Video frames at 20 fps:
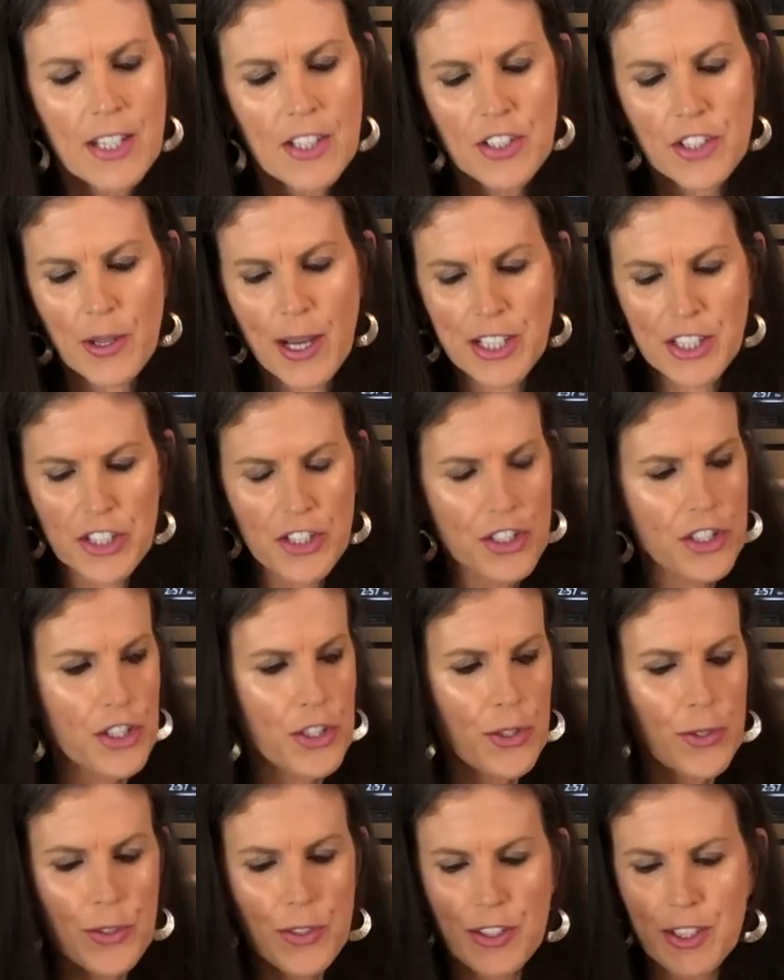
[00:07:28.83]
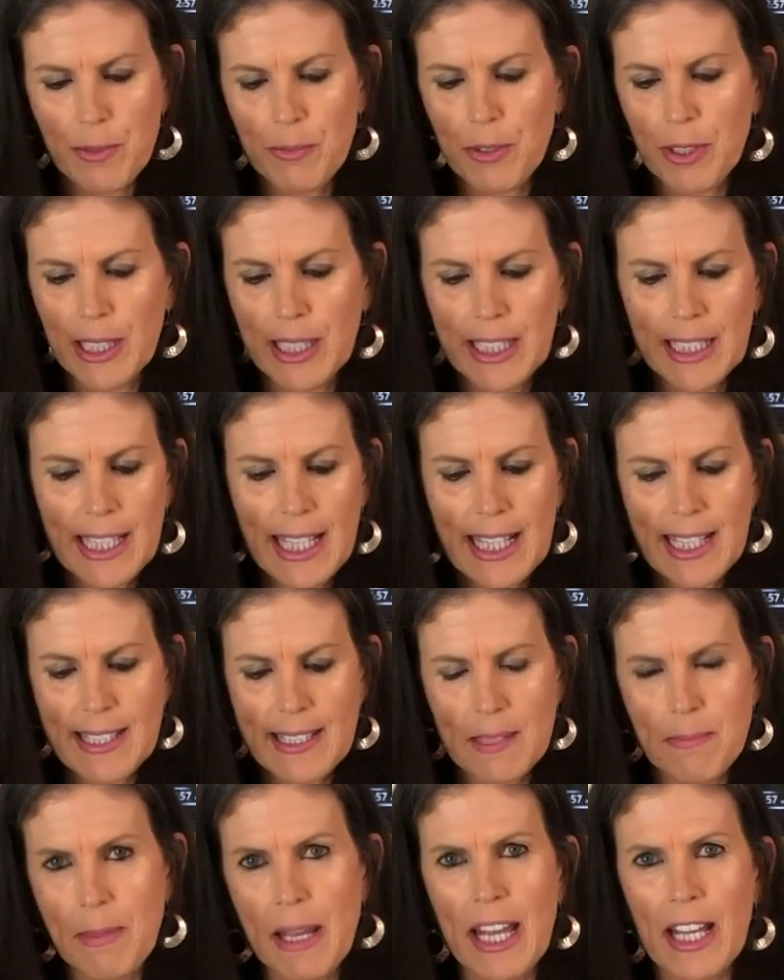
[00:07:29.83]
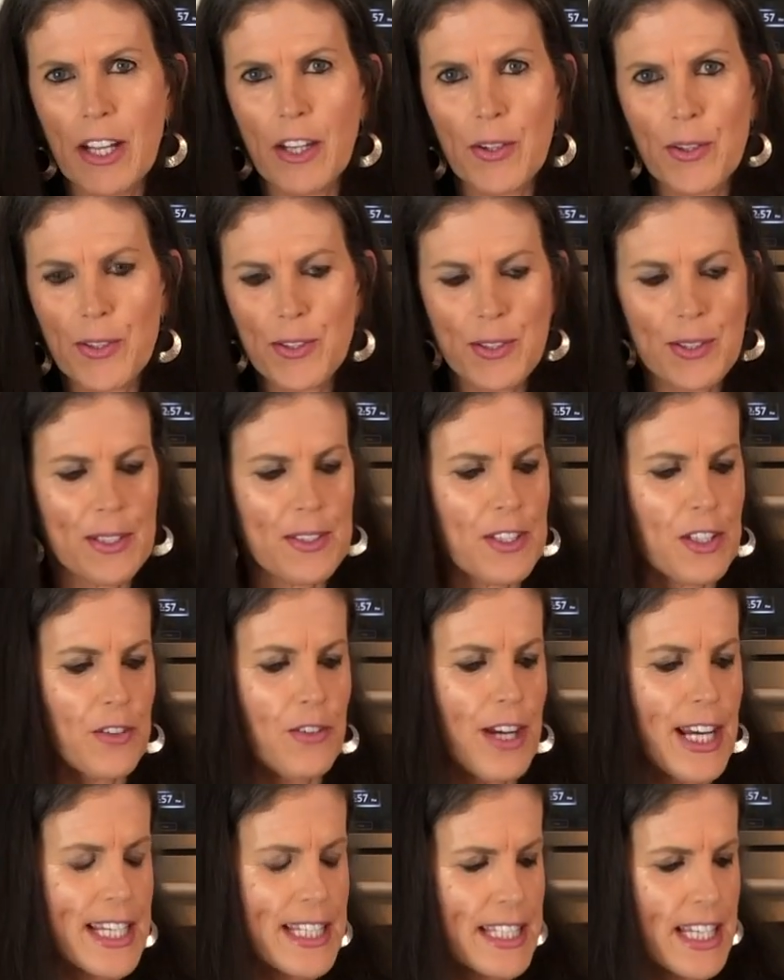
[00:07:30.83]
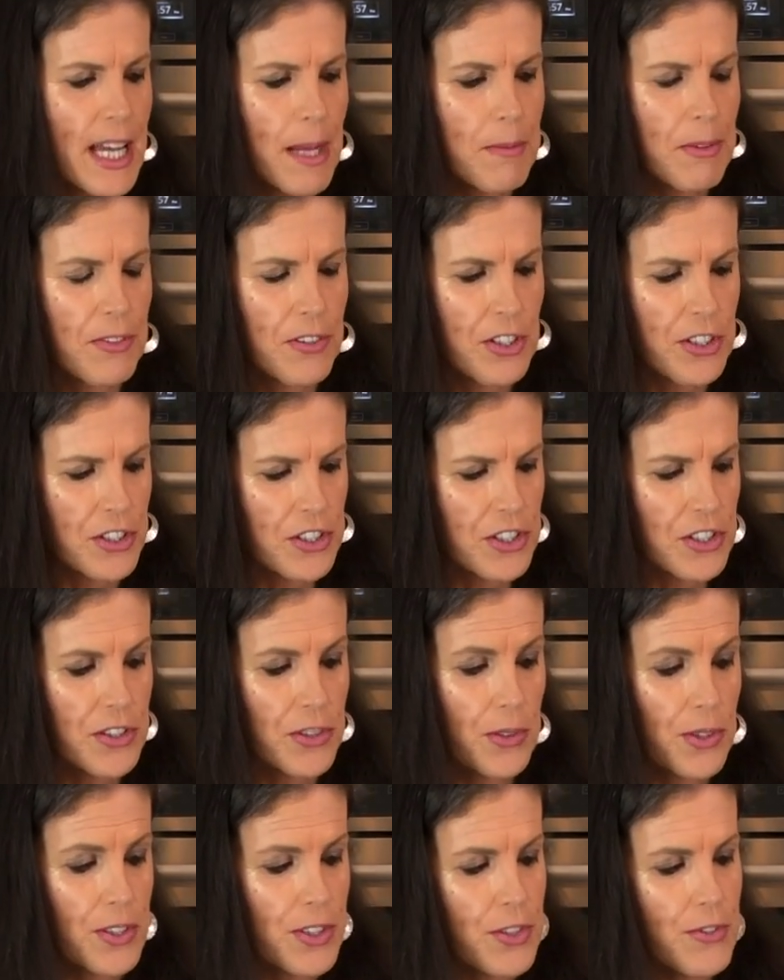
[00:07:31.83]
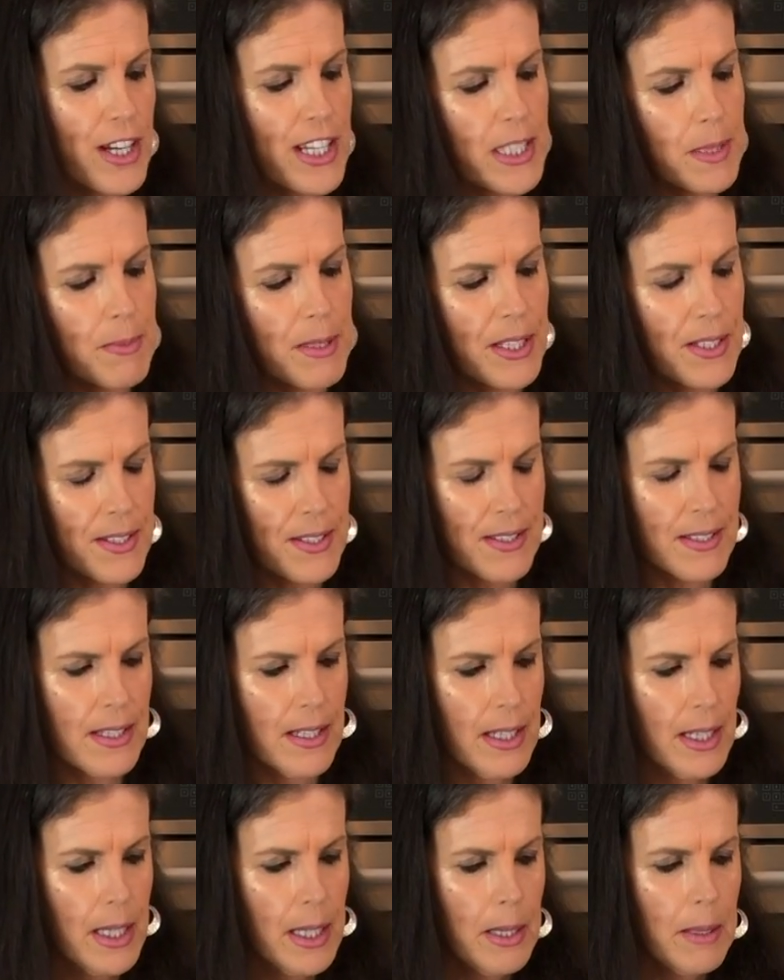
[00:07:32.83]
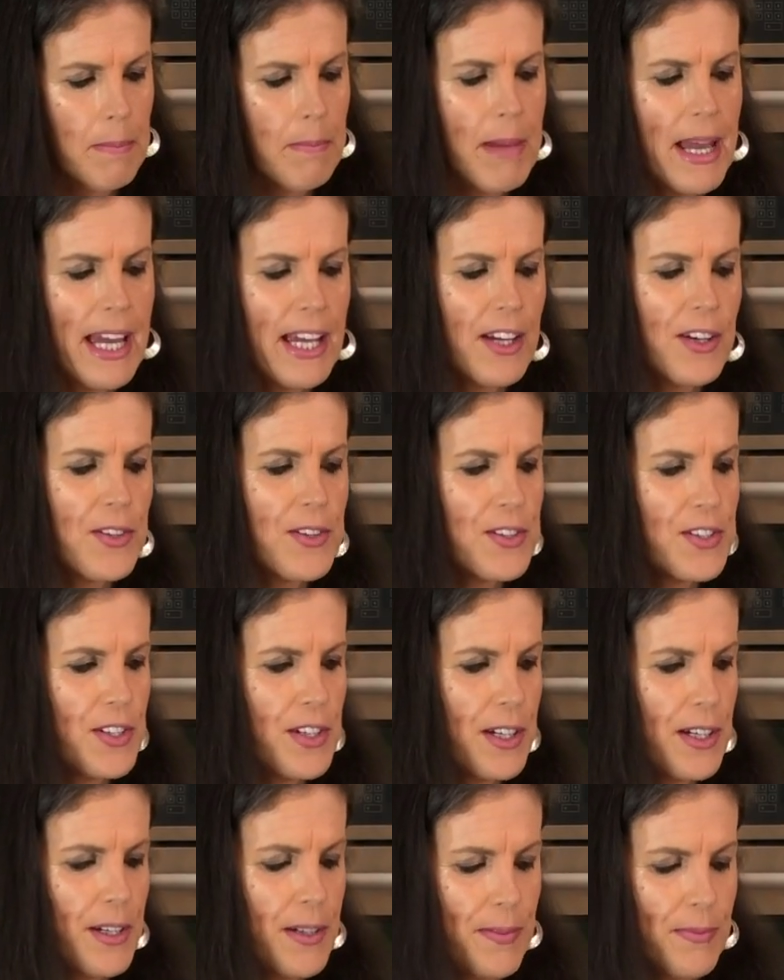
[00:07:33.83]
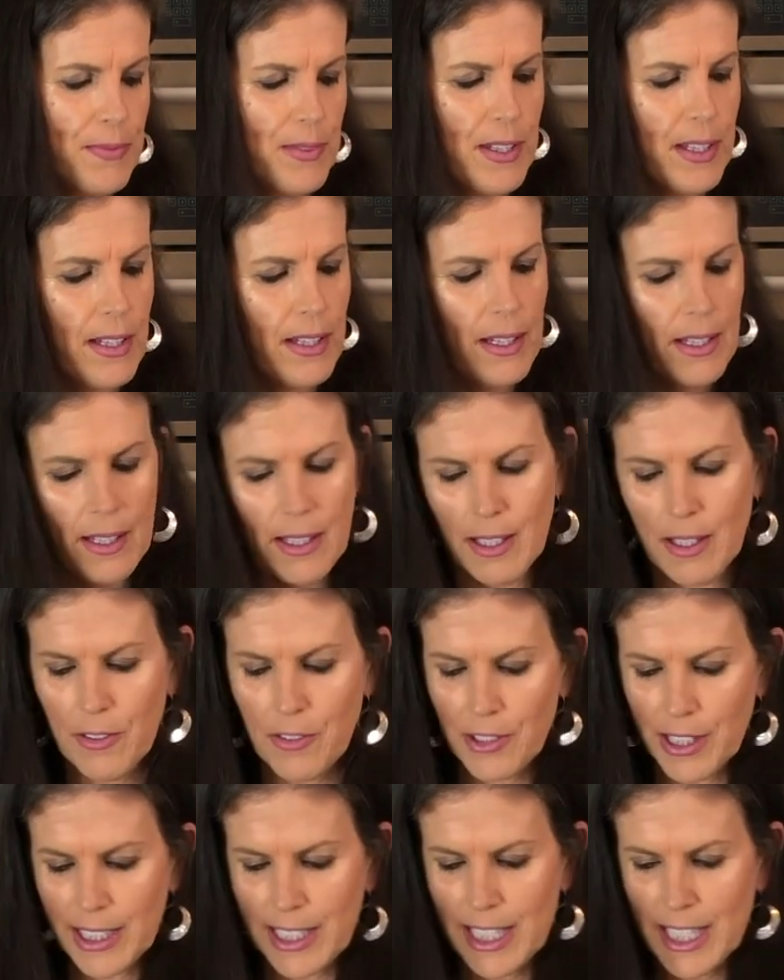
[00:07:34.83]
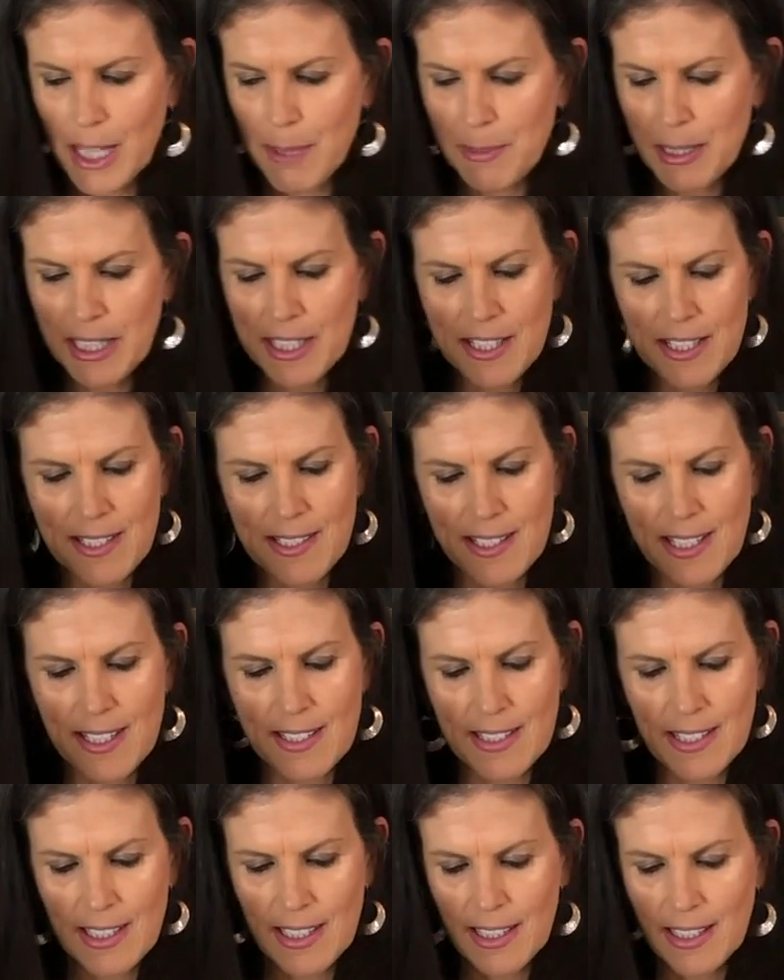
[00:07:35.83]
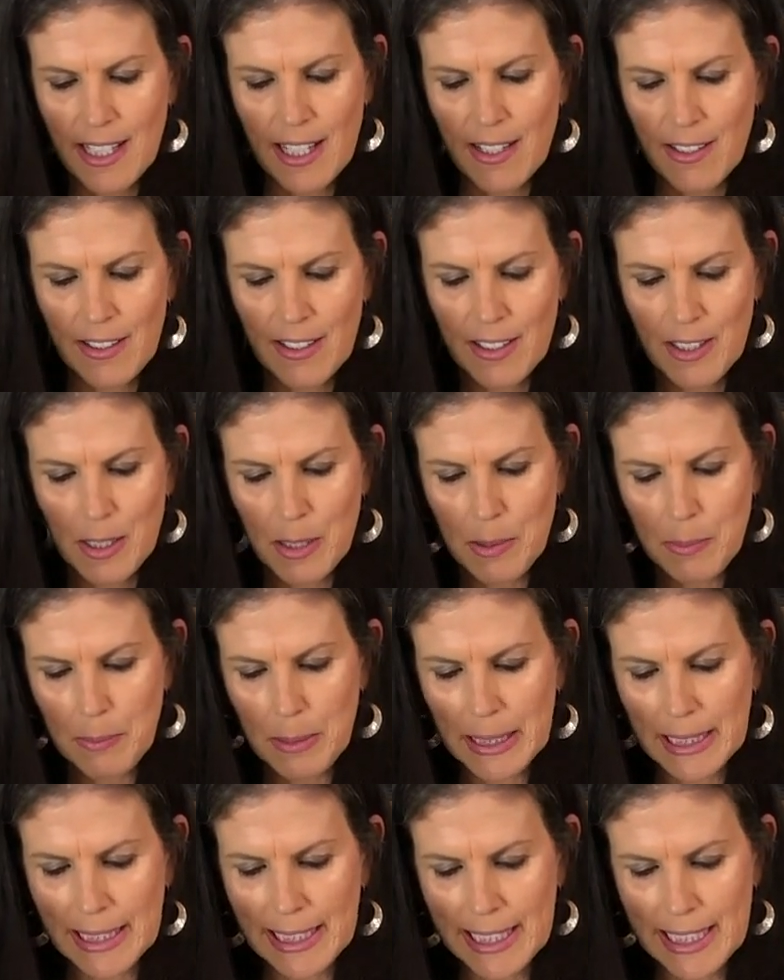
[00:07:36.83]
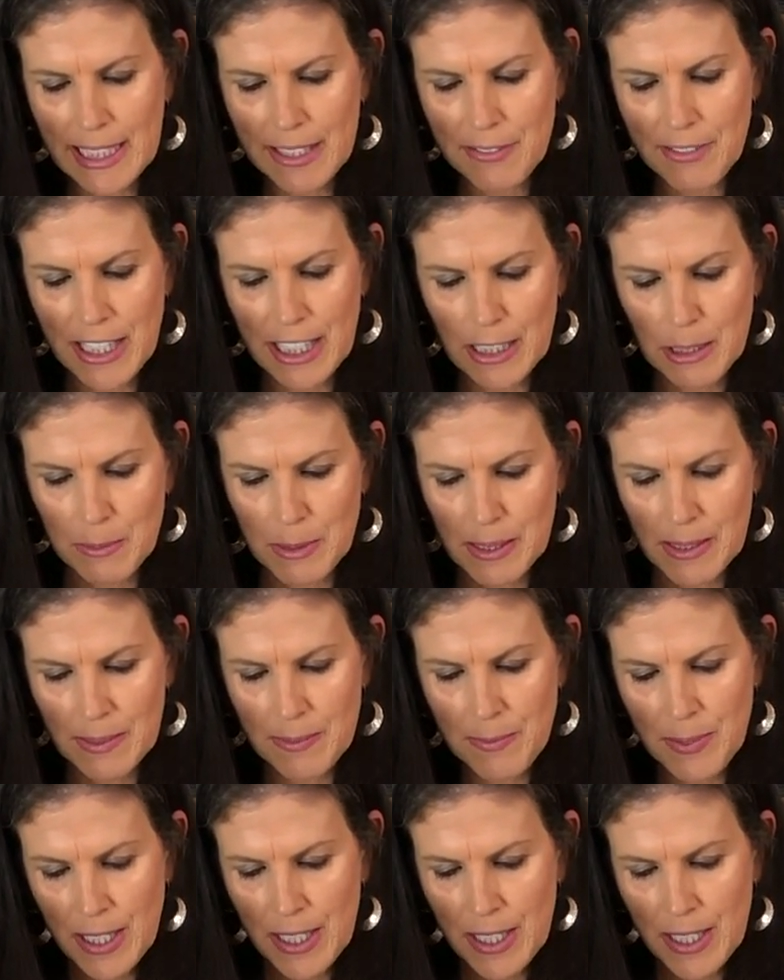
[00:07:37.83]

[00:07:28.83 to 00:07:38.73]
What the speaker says: So I just choose some really nice mangoes. It's a great time of year to do this recipe because mangoes are really coming into season and they're plenty available.